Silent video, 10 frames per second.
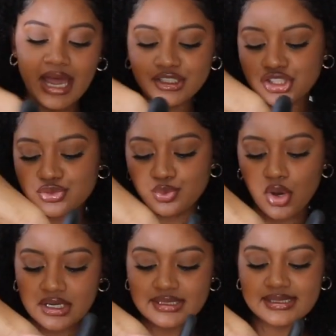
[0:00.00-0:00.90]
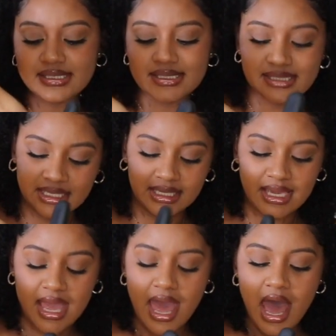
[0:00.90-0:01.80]
I just wanted to
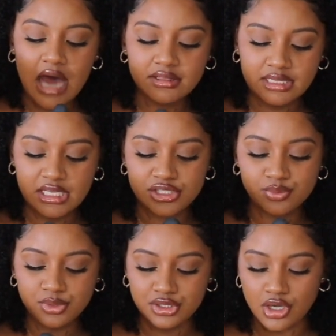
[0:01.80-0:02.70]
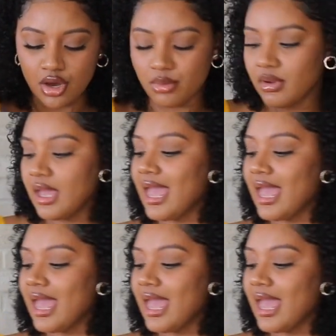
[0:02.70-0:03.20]
see how things would go.